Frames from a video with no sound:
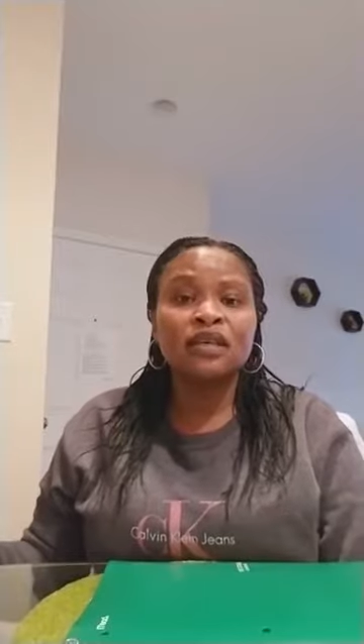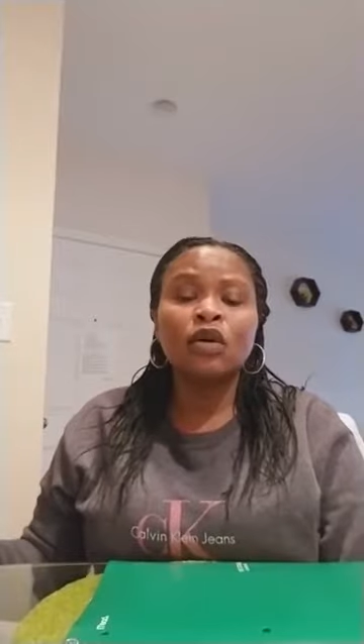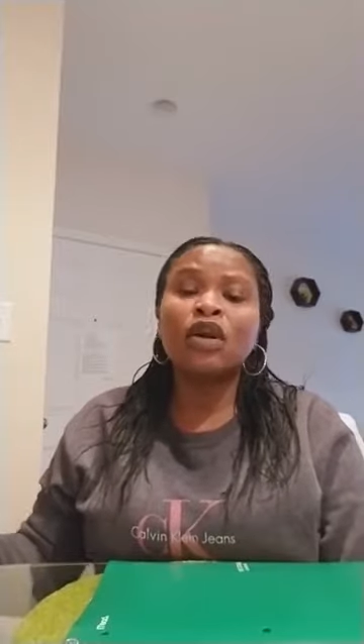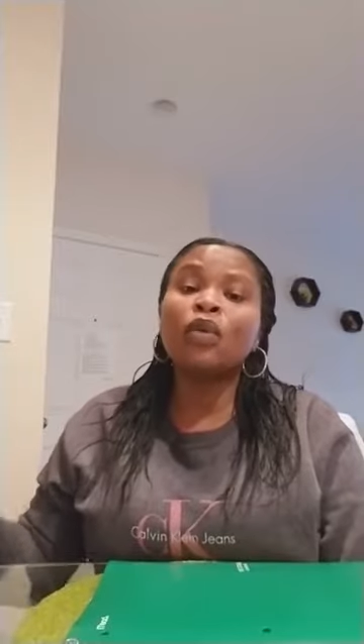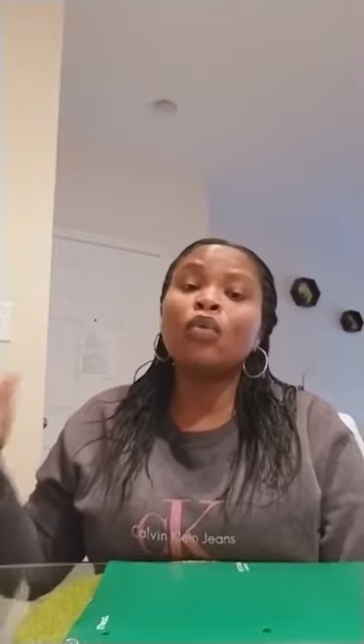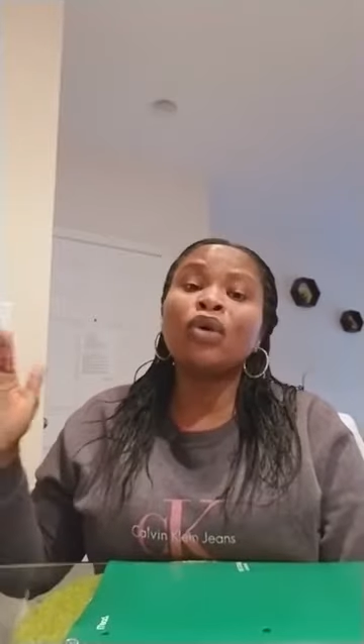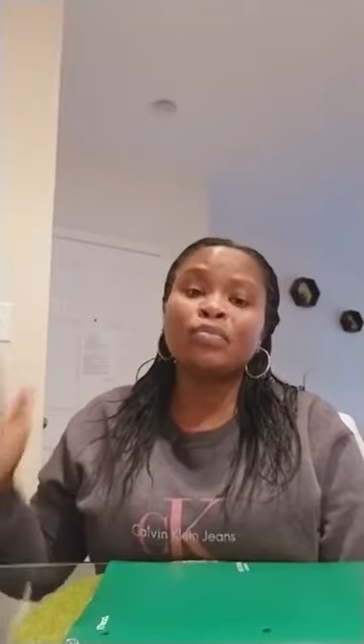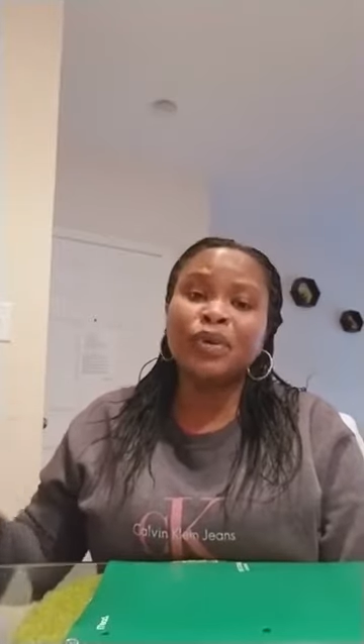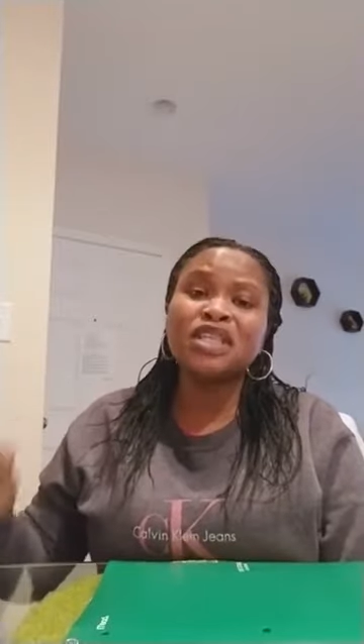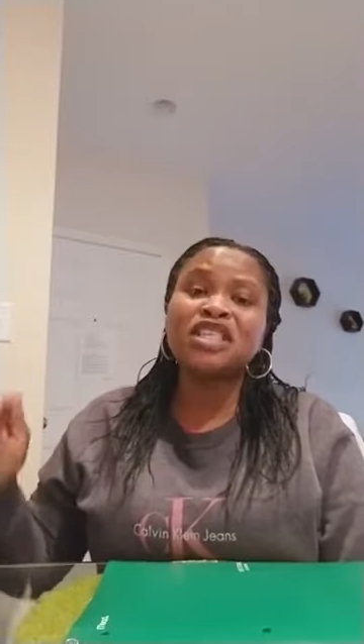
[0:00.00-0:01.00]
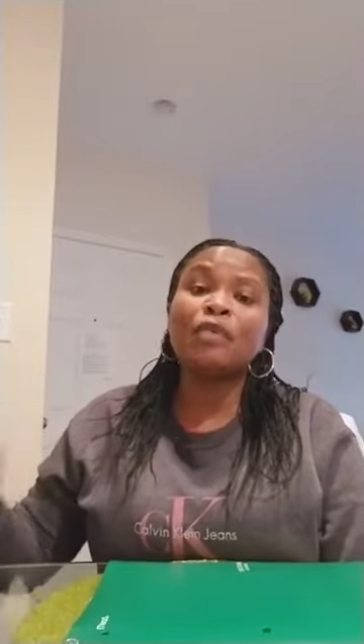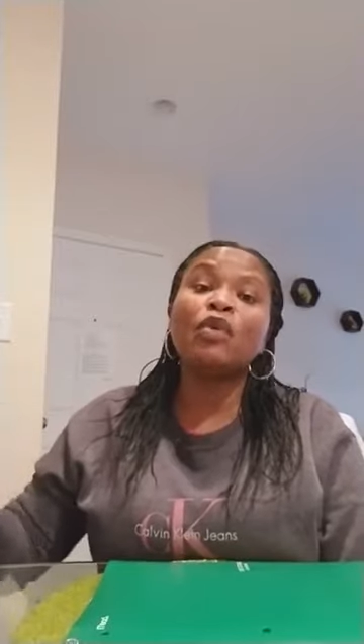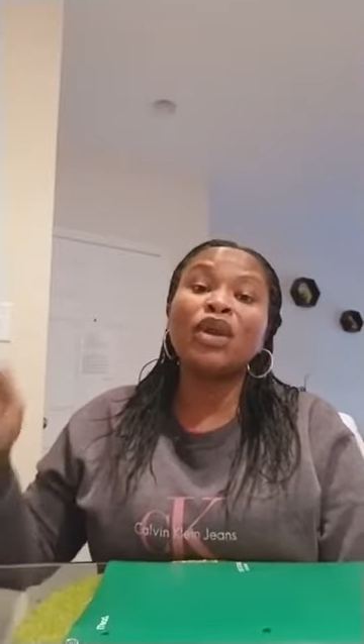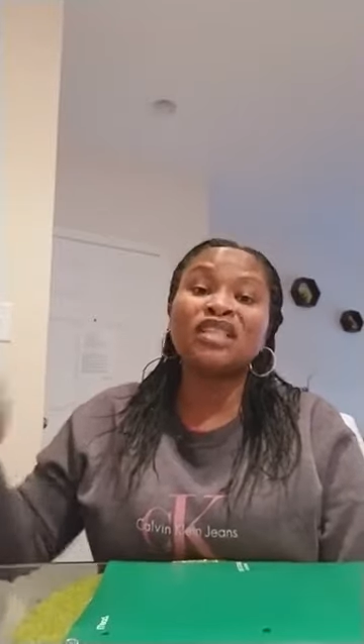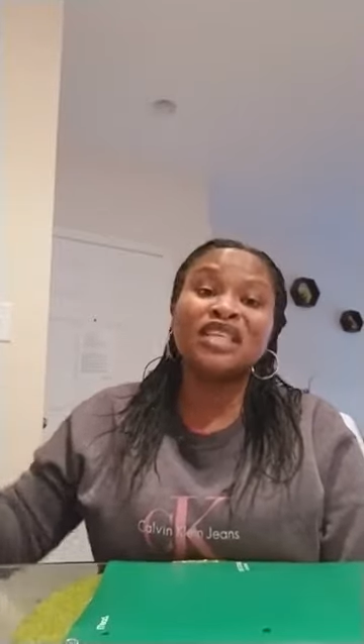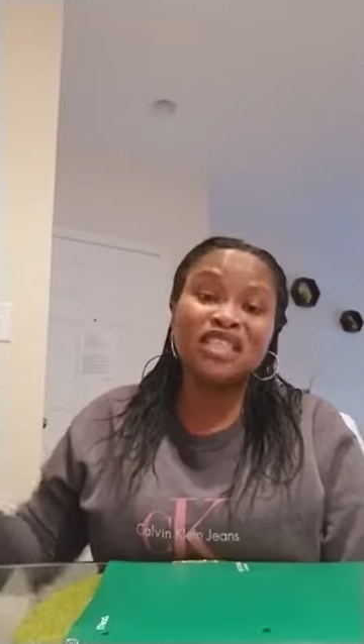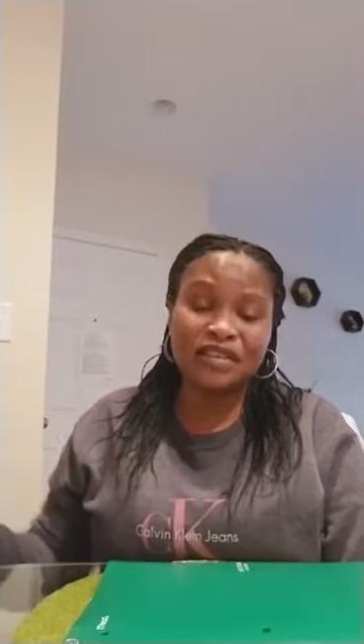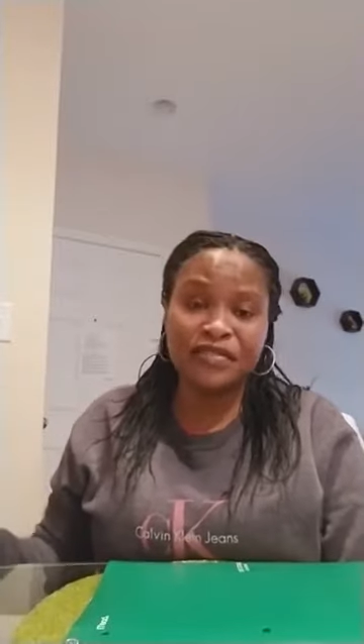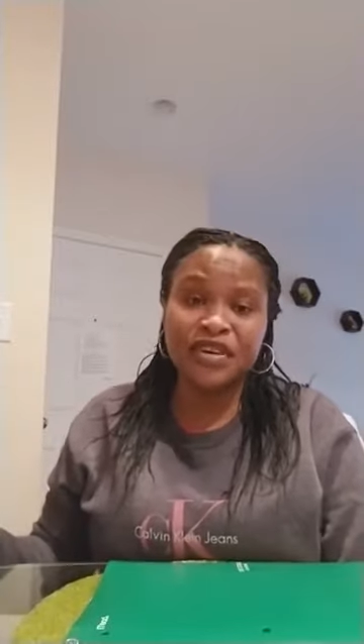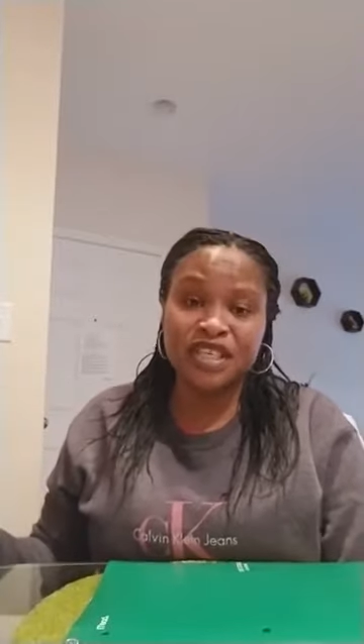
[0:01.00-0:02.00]
Okay, please tell me, what is the
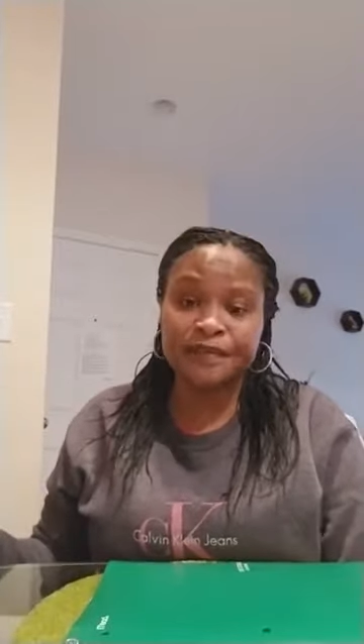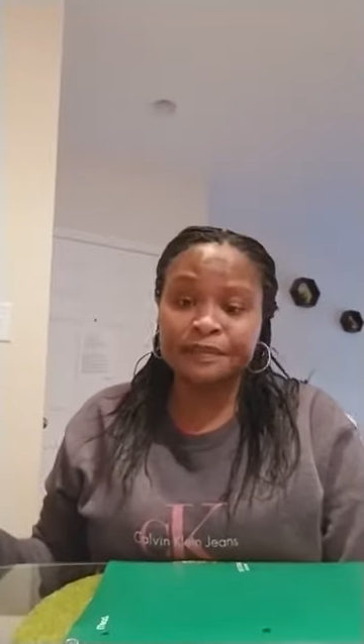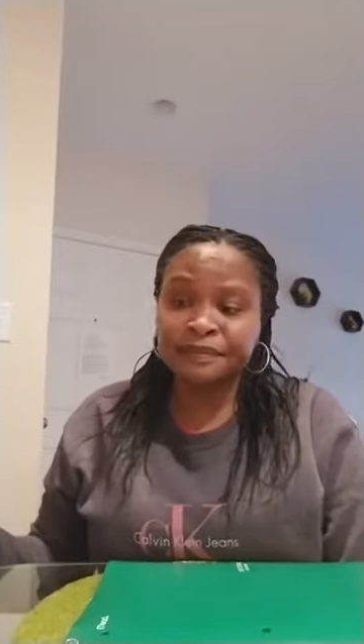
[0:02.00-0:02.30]
difference?